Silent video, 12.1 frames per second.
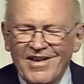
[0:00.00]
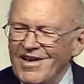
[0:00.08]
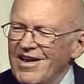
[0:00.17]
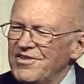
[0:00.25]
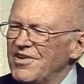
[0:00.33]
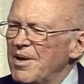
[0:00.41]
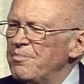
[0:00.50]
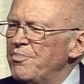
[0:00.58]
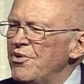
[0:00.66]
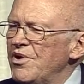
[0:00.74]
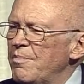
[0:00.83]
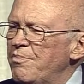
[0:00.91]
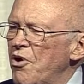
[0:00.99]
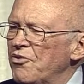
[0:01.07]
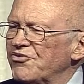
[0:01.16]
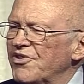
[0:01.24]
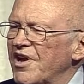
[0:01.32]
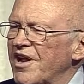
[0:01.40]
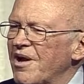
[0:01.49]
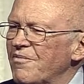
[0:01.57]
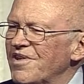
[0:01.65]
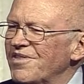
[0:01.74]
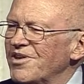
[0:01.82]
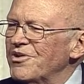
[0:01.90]
He said, put a Post-it on
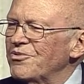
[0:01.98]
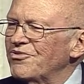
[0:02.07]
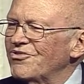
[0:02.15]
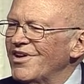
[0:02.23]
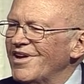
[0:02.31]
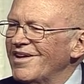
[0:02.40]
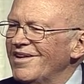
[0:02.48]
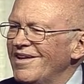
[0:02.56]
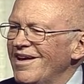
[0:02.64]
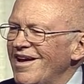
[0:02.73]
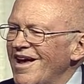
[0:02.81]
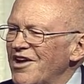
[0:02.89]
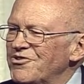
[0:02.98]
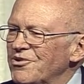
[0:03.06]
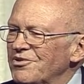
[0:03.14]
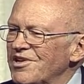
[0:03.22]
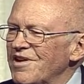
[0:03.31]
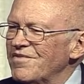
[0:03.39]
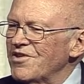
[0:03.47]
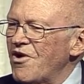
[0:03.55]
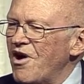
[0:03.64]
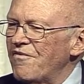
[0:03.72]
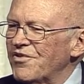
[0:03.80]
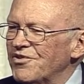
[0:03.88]
everything you see as you leave the
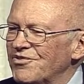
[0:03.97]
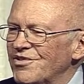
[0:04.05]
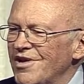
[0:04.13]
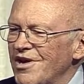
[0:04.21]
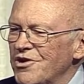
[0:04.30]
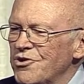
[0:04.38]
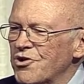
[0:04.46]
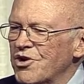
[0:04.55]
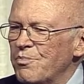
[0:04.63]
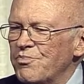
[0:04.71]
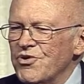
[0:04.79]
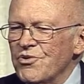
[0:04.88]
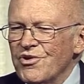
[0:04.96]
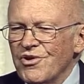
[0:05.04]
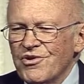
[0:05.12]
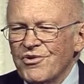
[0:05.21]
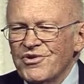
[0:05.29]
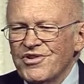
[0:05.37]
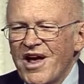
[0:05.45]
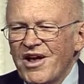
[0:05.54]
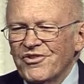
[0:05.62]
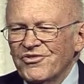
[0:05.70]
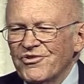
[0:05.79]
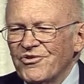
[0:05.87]
office. Your computer, your desk, your